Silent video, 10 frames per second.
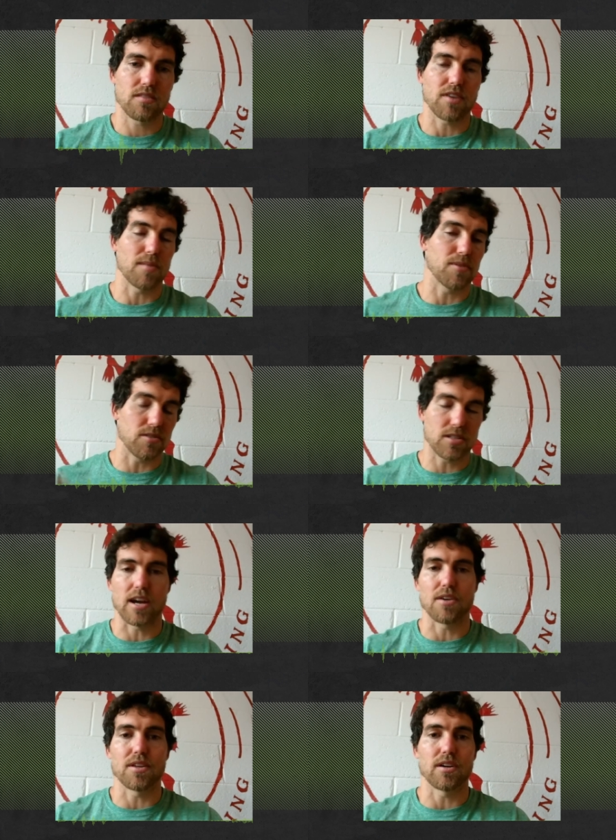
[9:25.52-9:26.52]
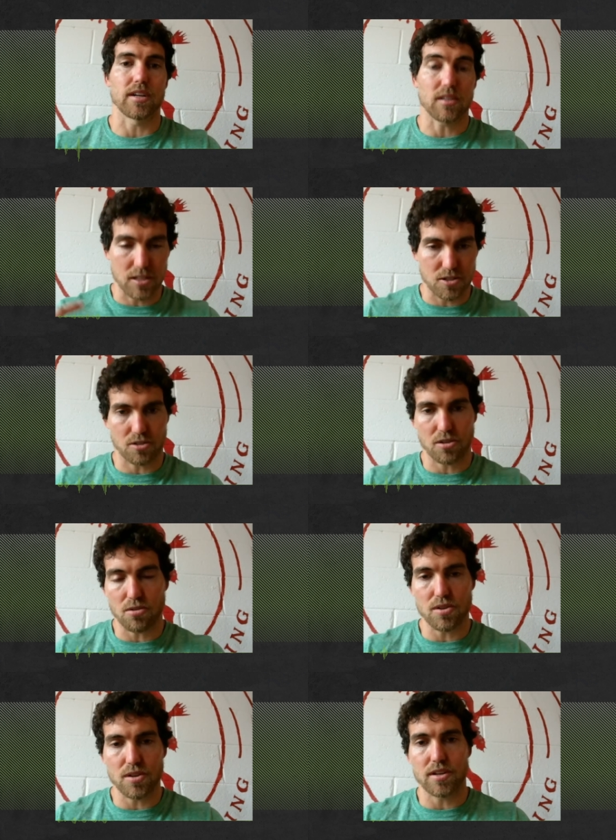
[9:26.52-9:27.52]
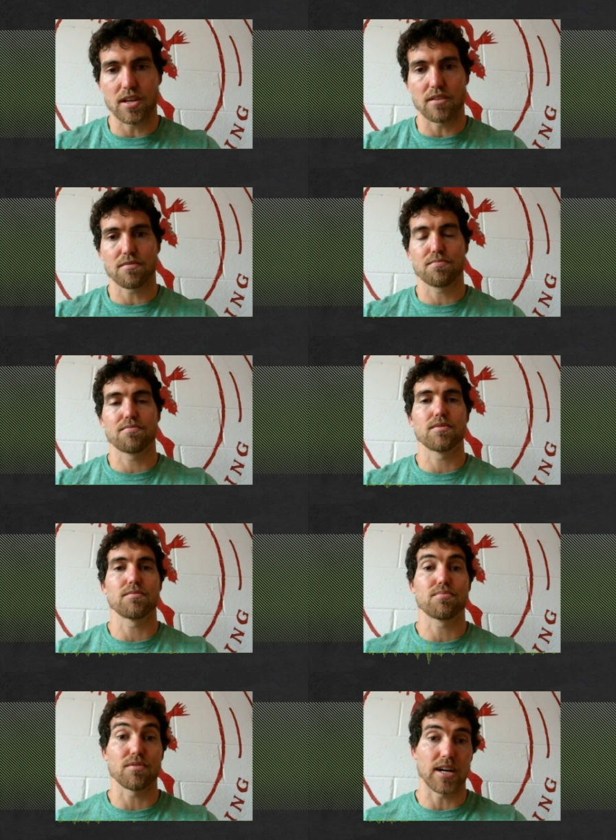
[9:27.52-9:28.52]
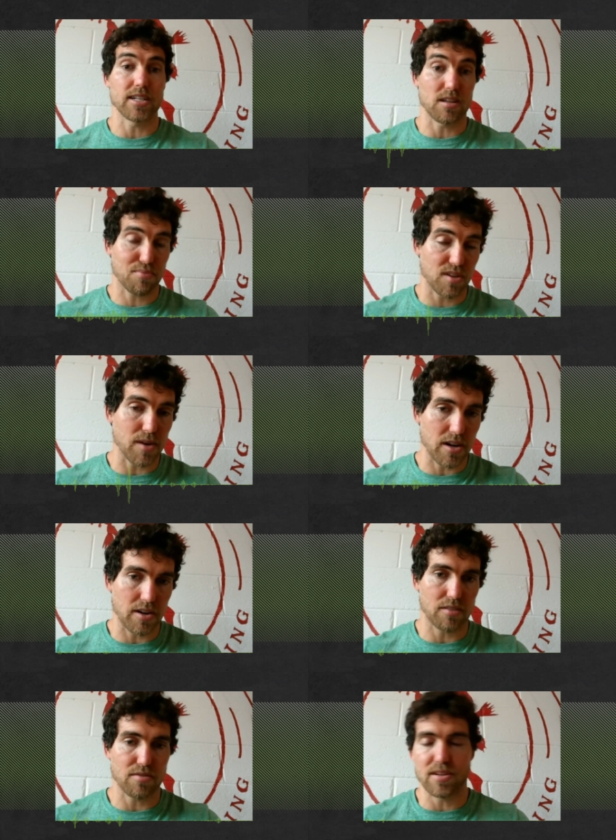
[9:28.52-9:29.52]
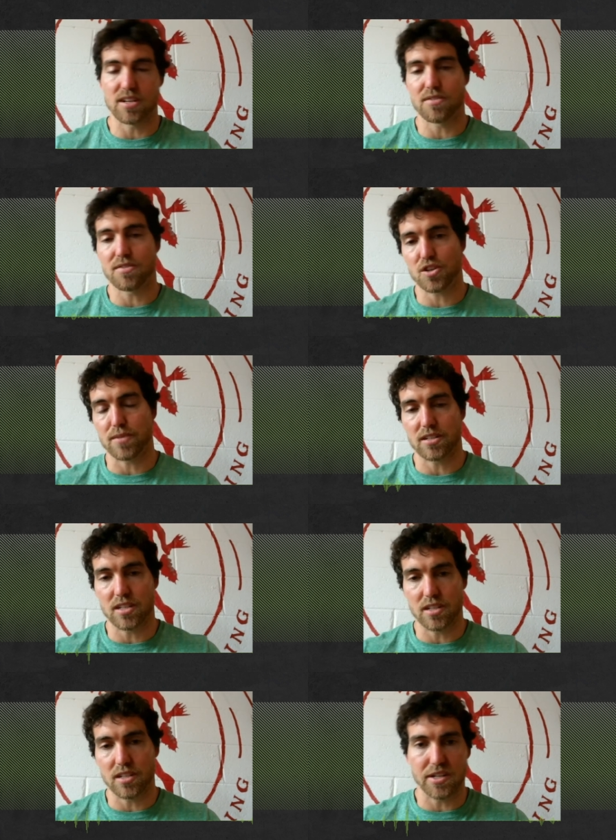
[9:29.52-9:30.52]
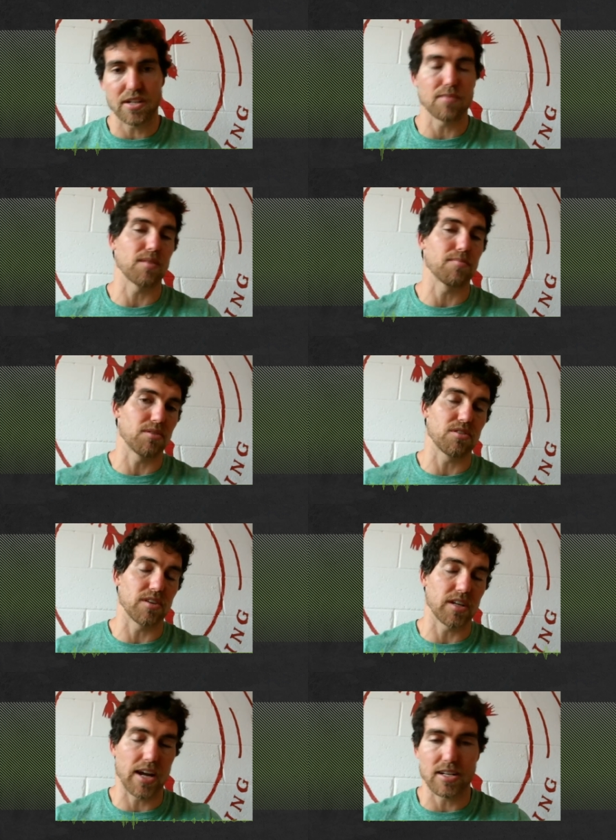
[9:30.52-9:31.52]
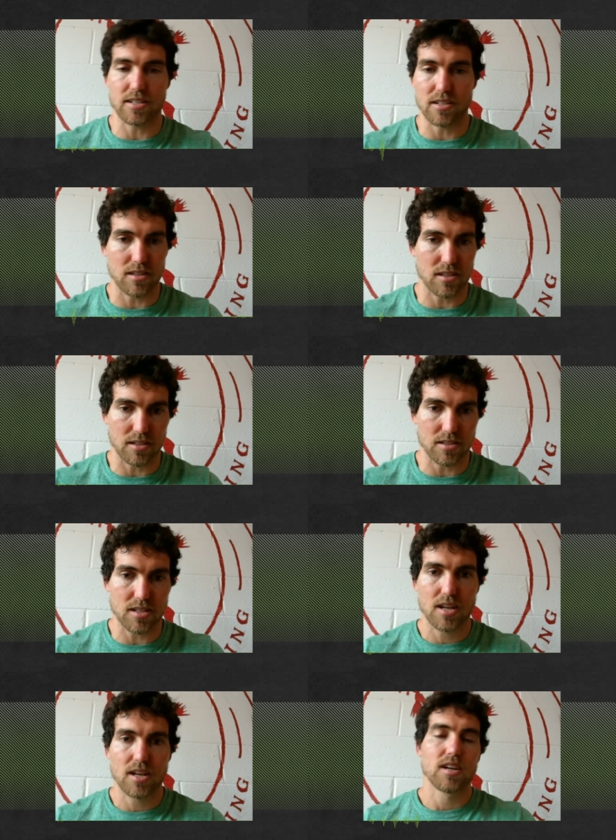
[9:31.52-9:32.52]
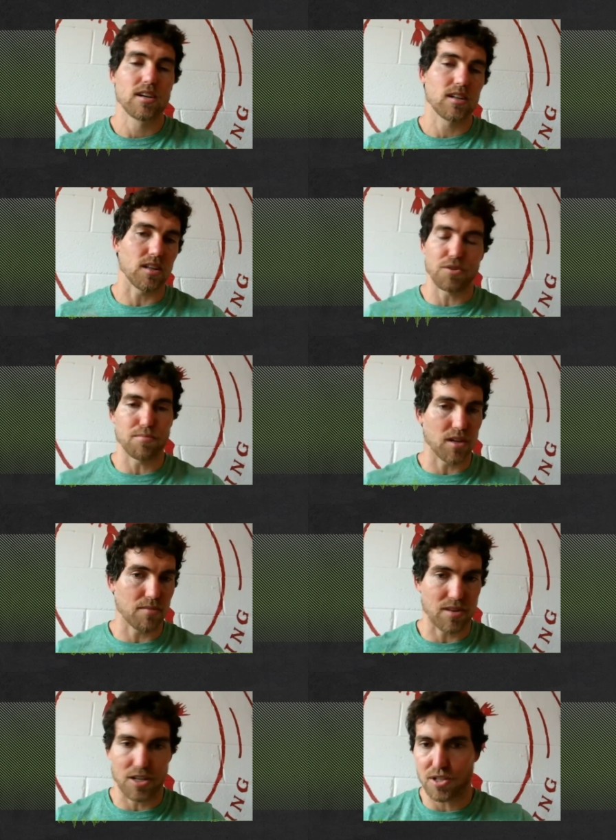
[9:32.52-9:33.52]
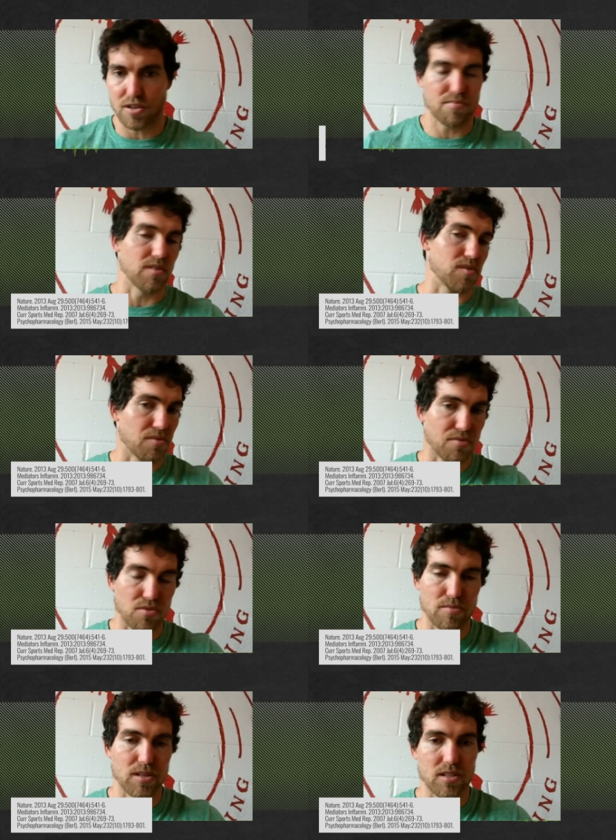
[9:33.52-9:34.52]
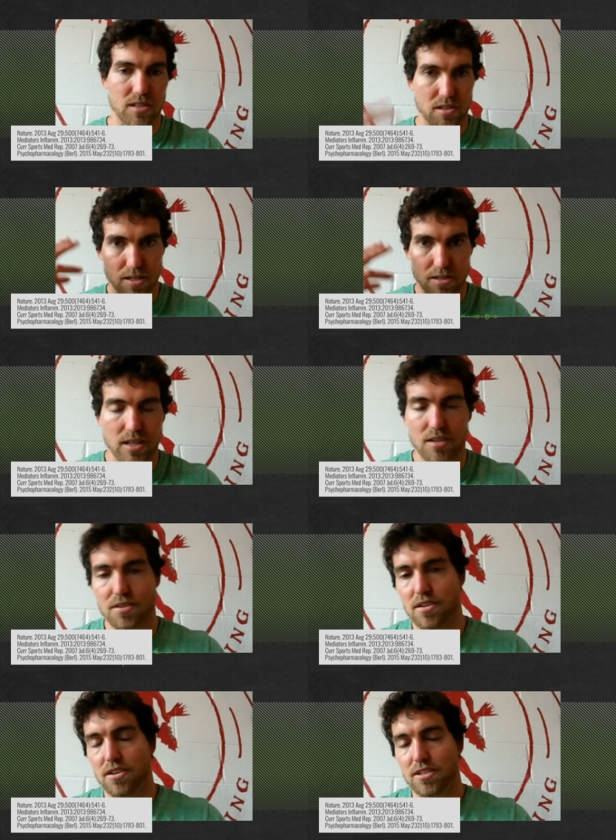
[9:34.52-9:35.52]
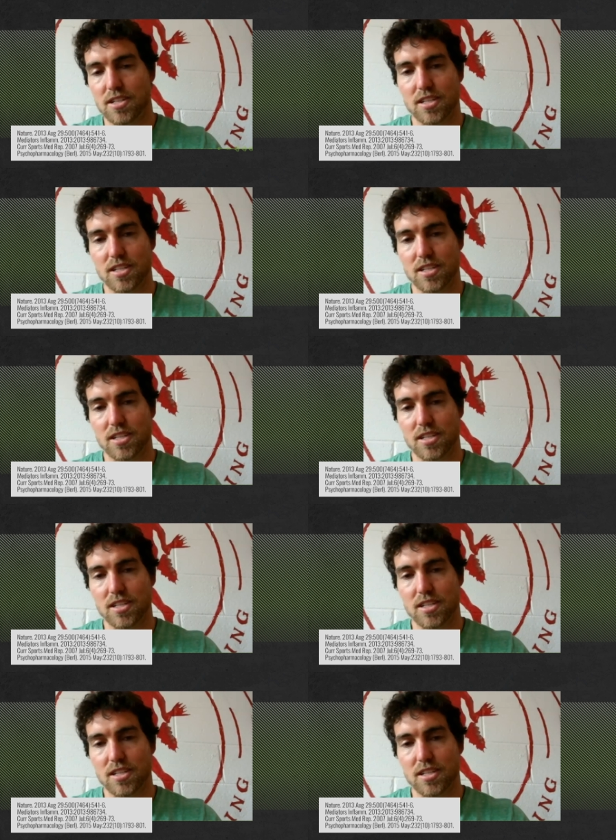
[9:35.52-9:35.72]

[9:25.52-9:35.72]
Fiber goes down there, it cleans your colon, it provides a prebiotic for beneficial bacteria to make butyric acid and things lower your blood pressure, improve your performance, and your mental health, and all these